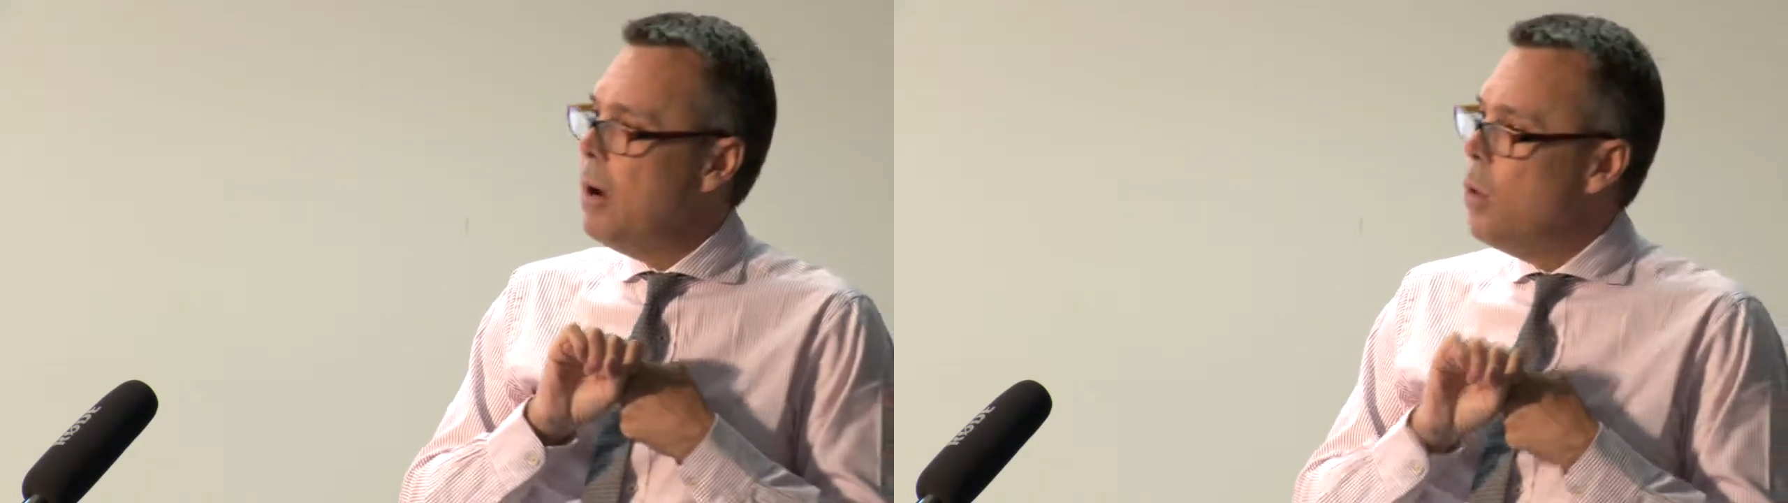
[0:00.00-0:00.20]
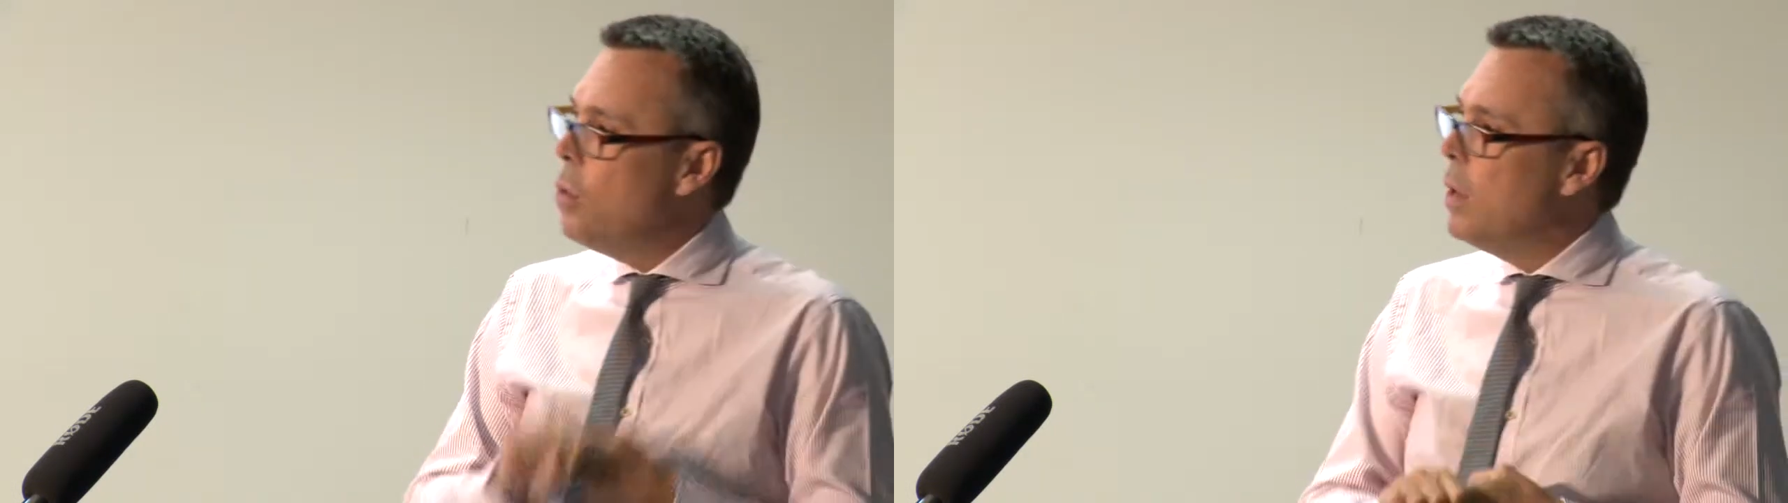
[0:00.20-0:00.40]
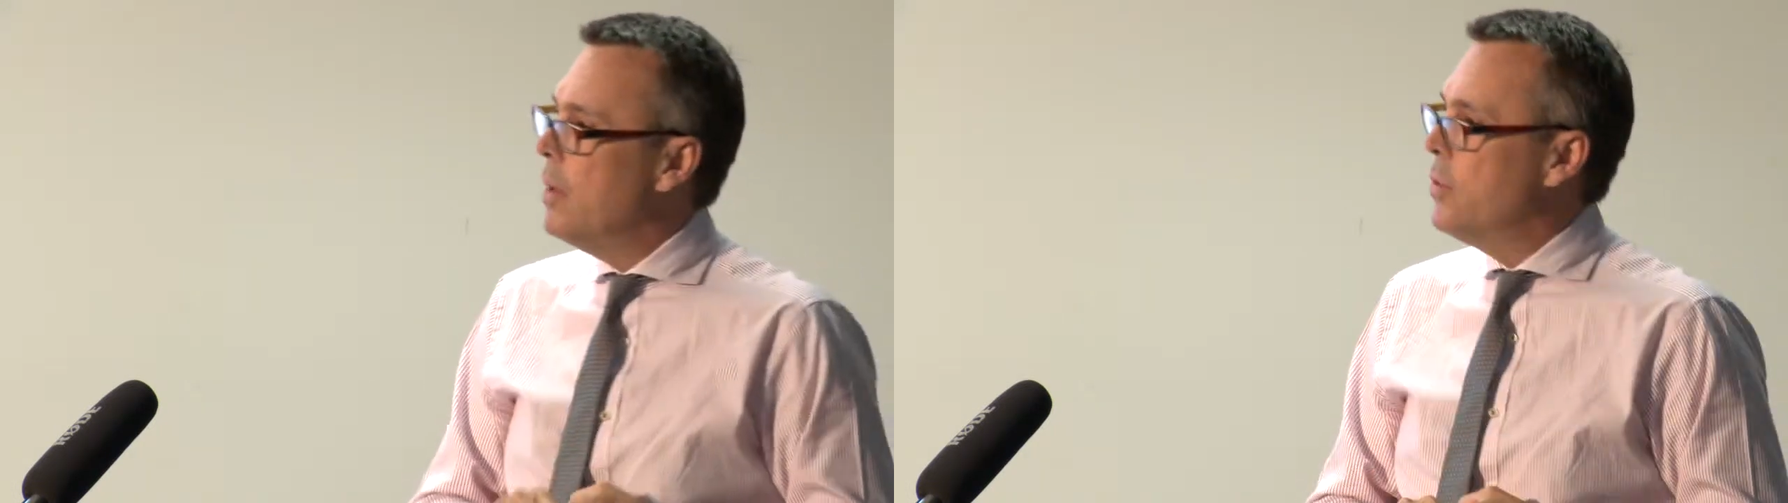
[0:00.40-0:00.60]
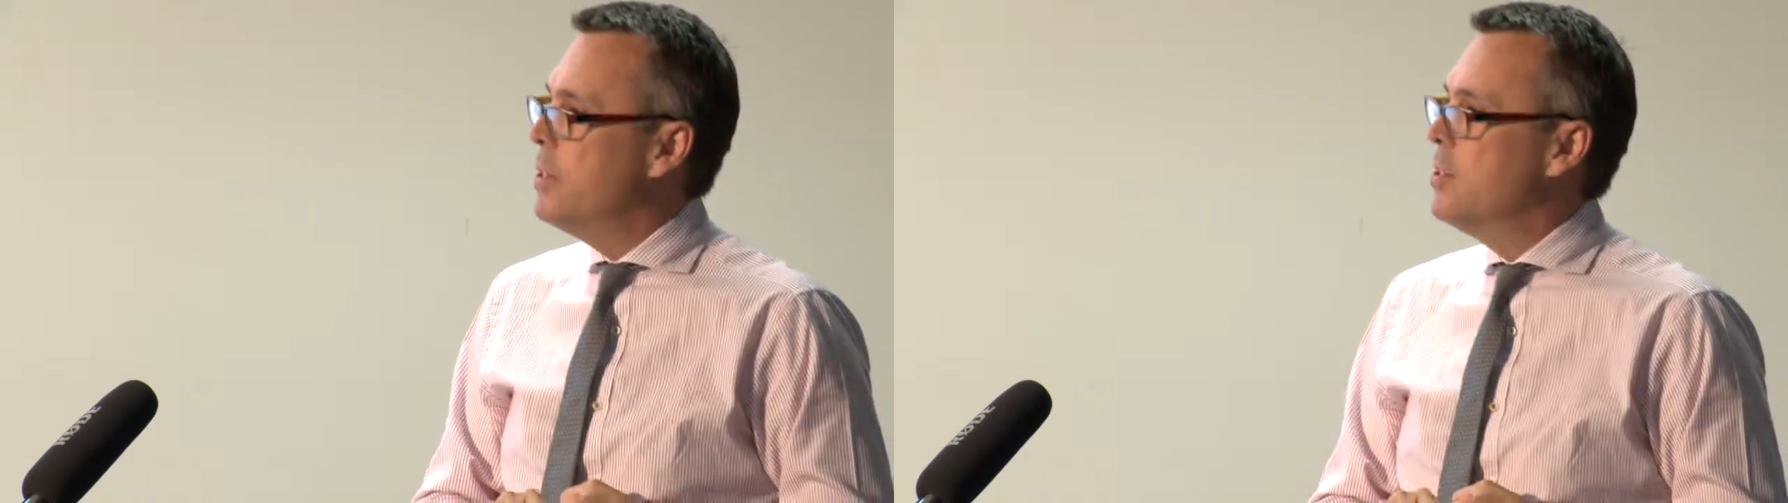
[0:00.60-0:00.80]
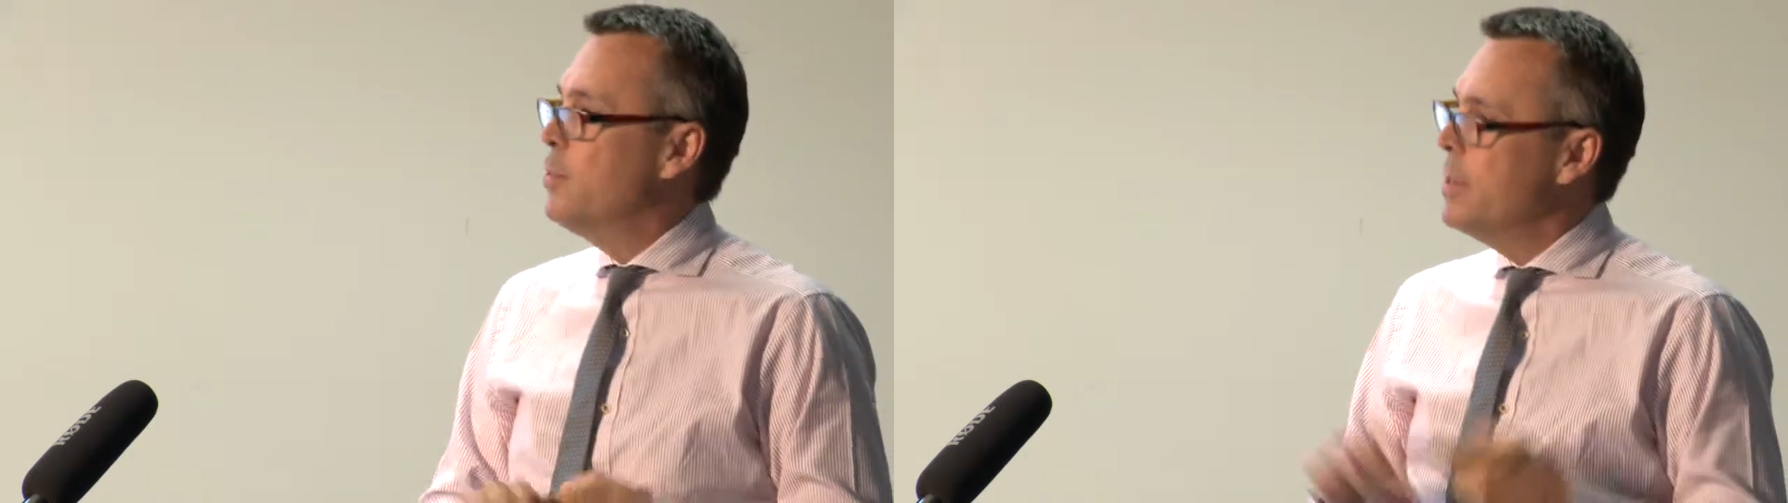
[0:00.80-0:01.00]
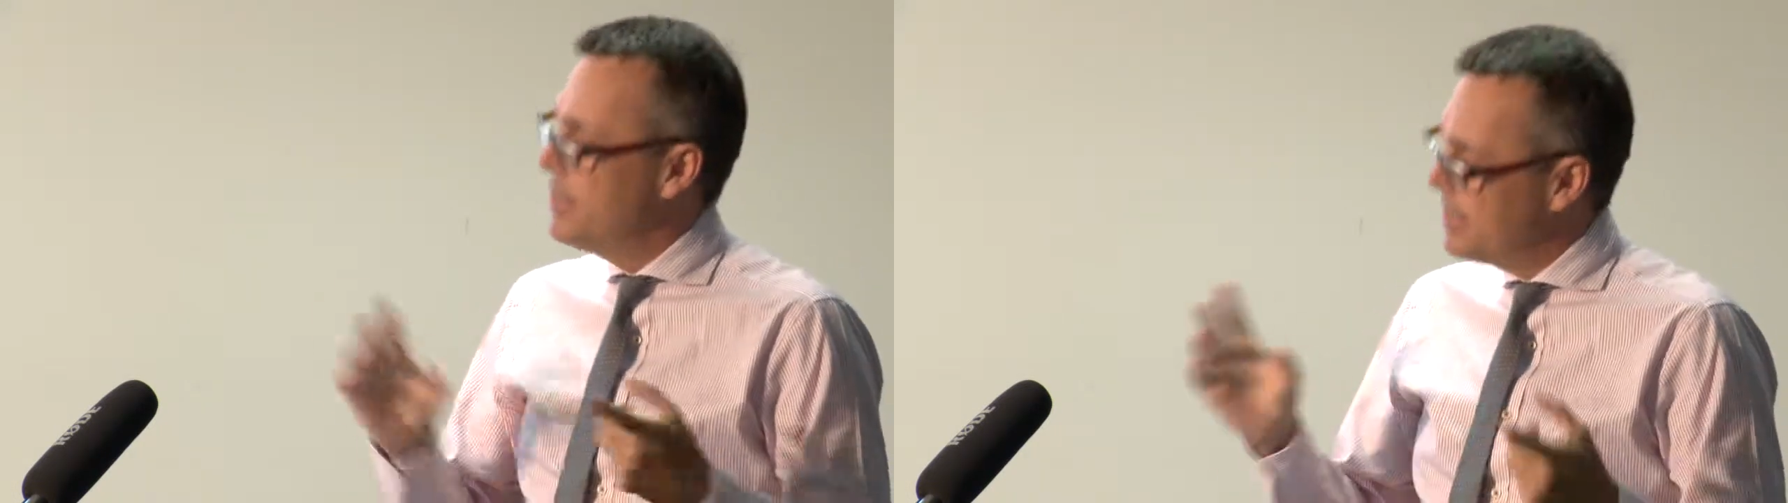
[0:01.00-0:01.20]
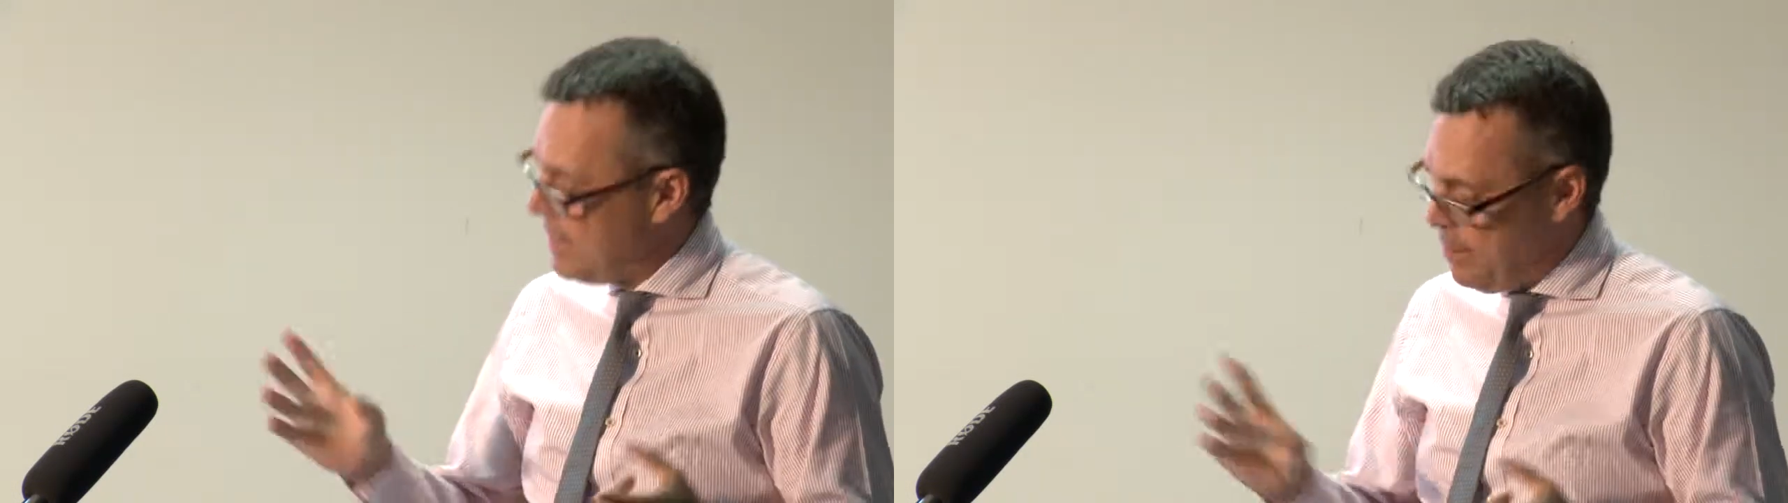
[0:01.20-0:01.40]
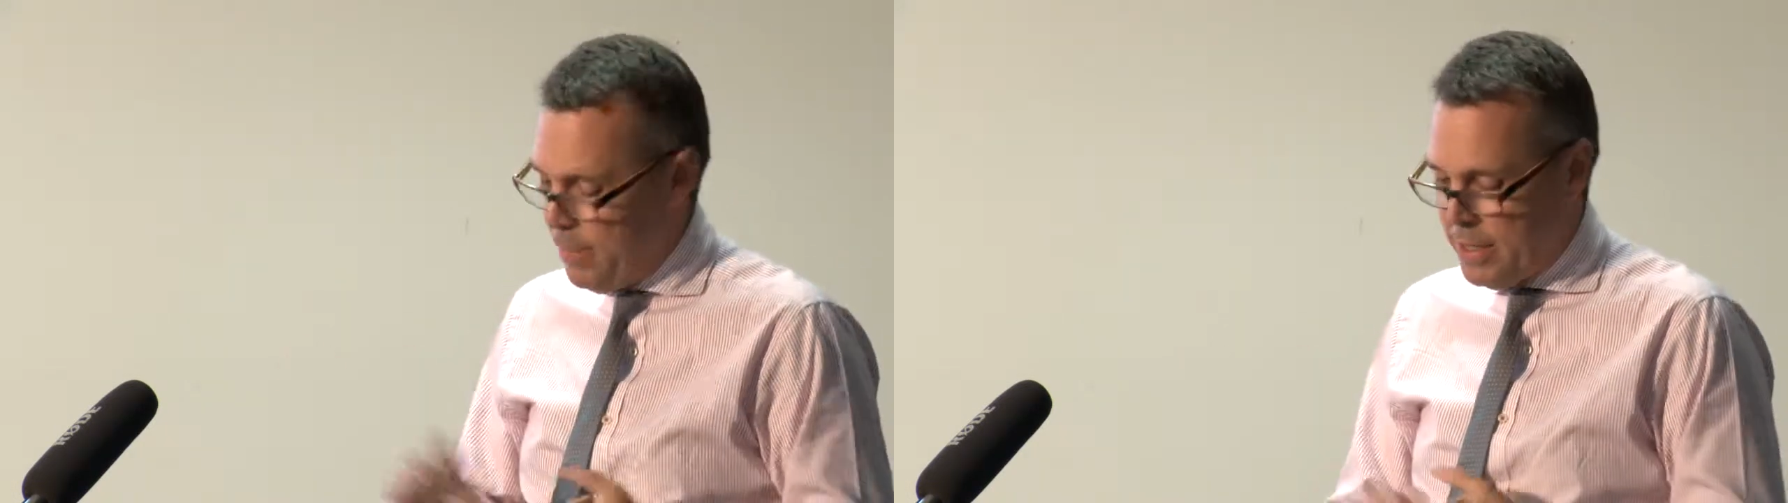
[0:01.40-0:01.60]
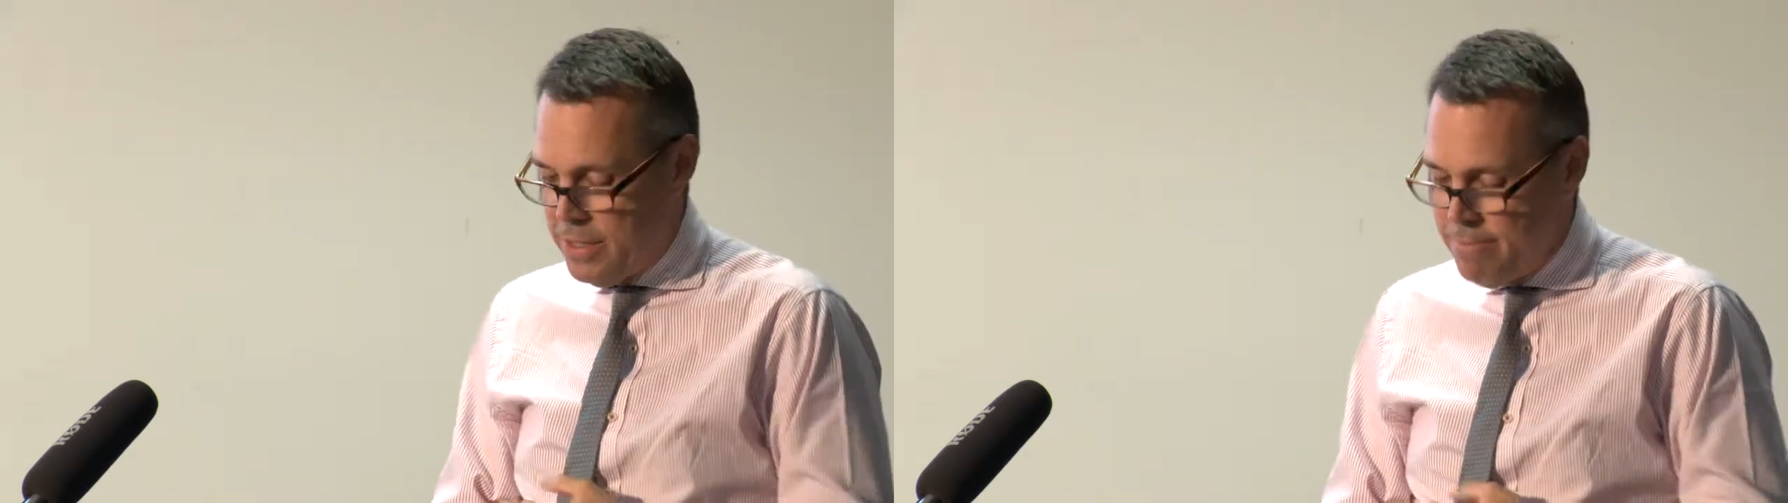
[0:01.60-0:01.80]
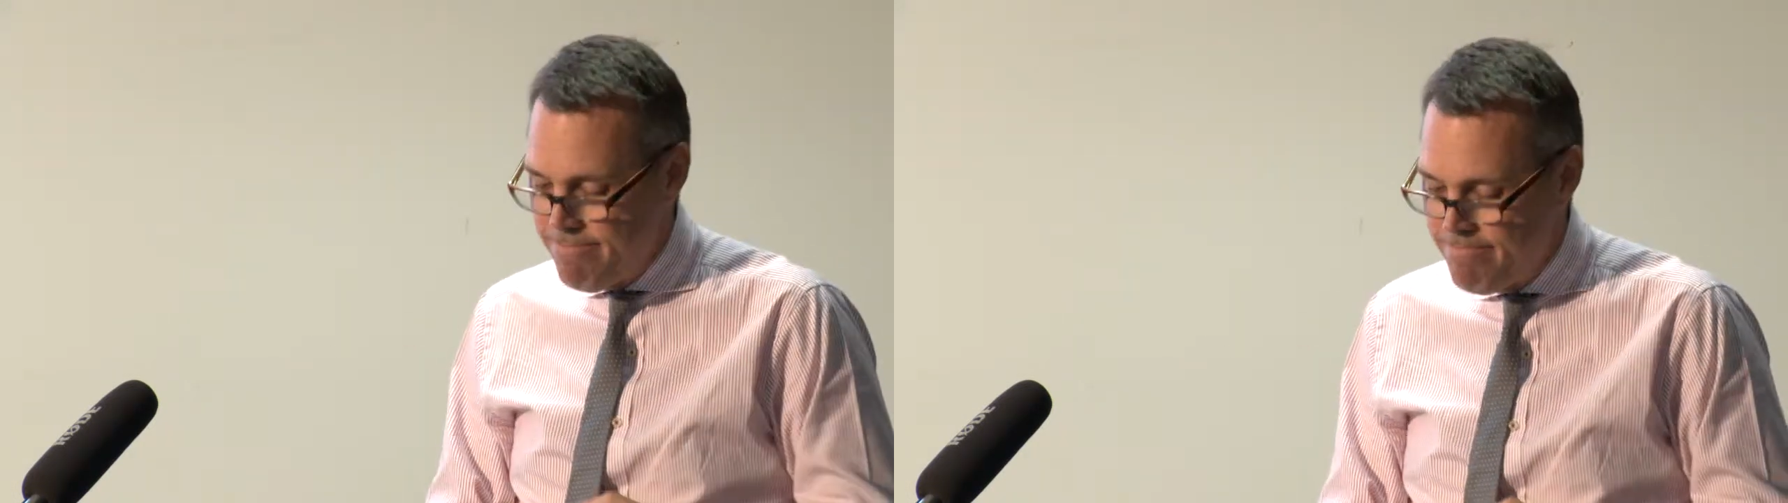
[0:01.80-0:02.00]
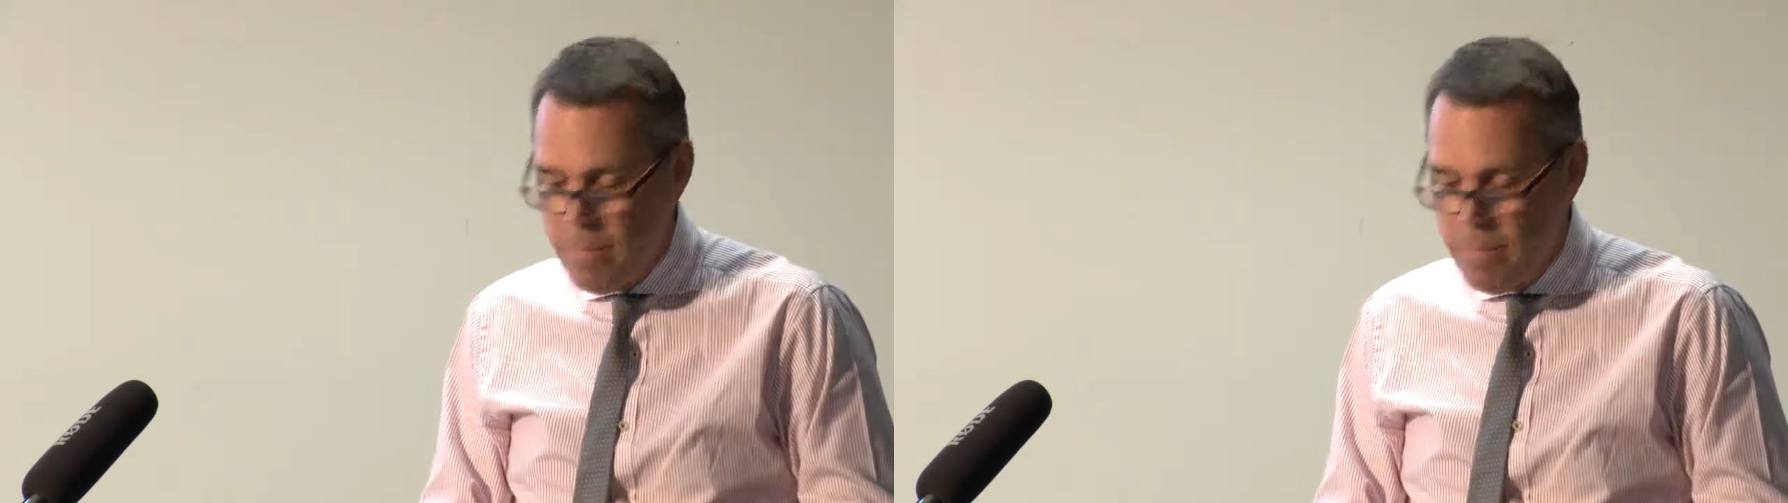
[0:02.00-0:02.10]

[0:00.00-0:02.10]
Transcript: all health disciplines except medicine.